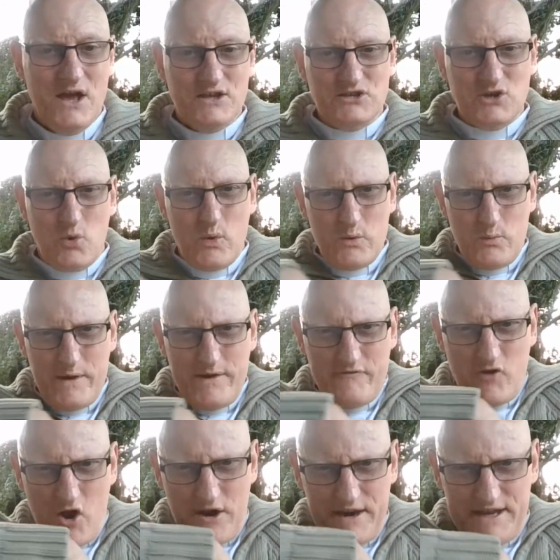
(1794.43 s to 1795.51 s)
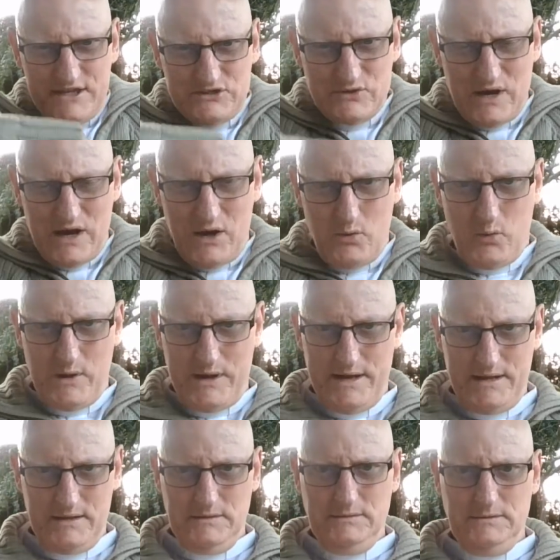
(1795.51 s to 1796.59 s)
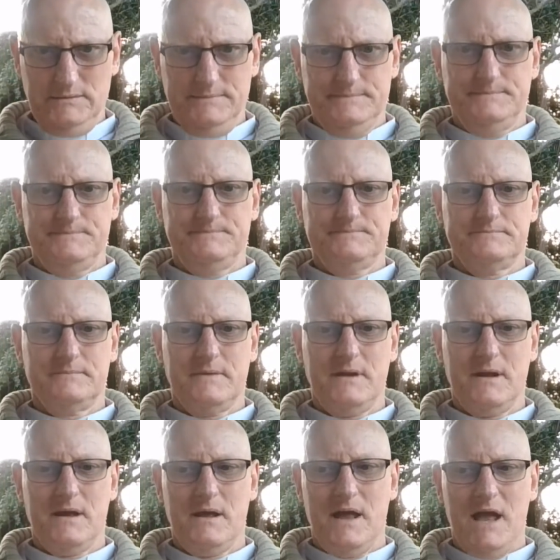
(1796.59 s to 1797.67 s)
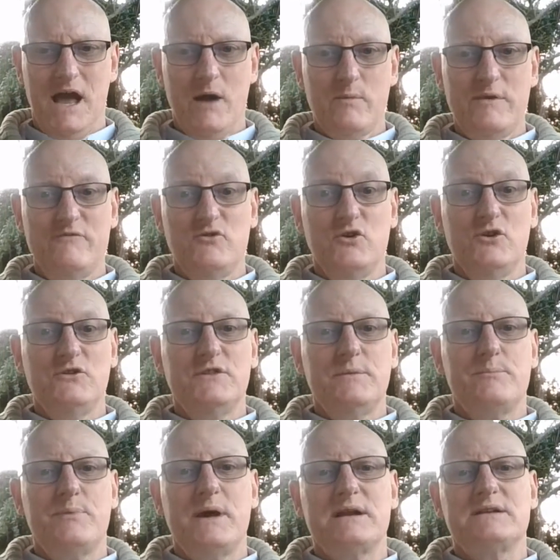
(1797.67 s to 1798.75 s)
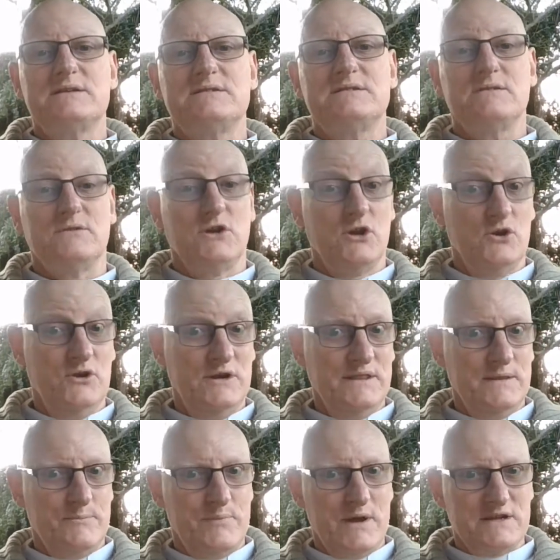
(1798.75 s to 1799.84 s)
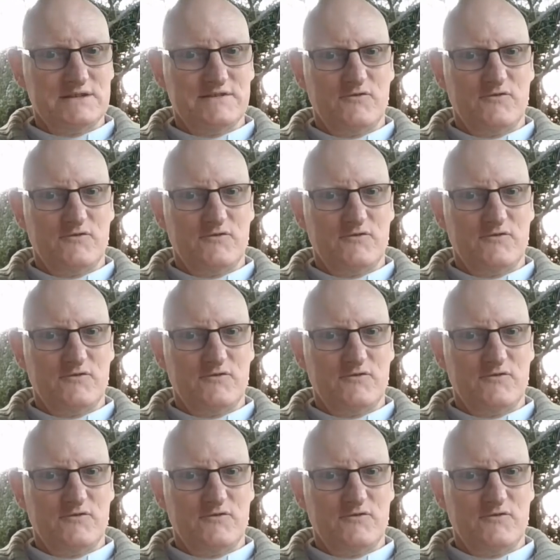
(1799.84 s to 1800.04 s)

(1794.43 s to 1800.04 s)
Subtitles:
So when we've gone into our well, and we've learned the practice on learning the practice